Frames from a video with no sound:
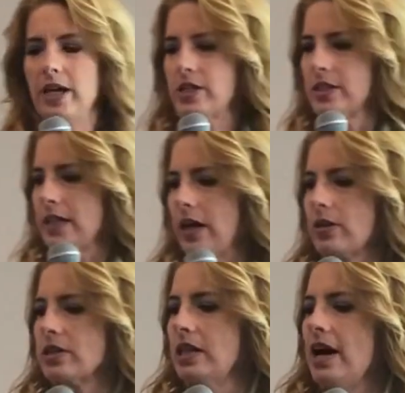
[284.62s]
patients out of
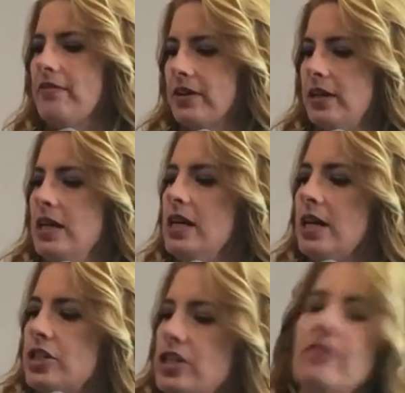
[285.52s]
those 11
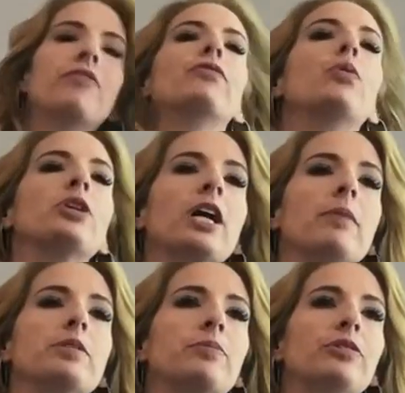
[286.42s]
achieved 4
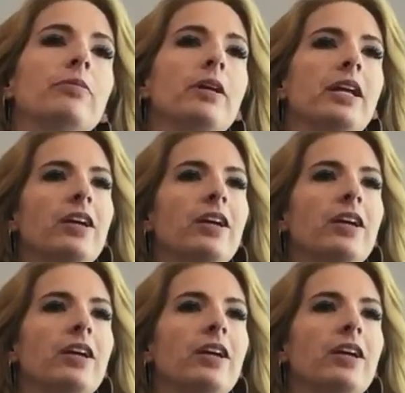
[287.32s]
times improvement.